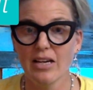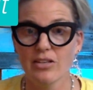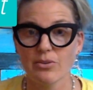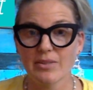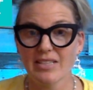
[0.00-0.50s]

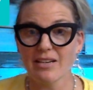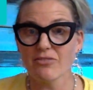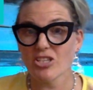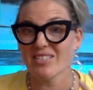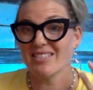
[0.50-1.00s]
So instead
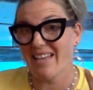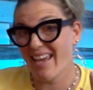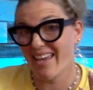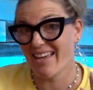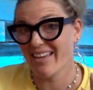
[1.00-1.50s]
of just
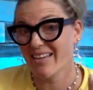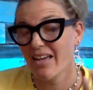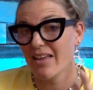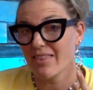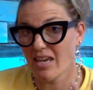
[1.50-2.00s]
saying
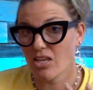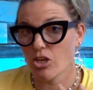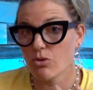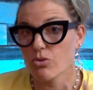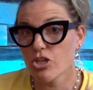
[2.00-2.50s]
thank
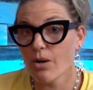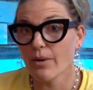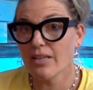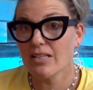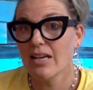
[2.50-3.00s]
you, show
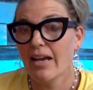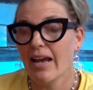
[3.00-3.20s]
it.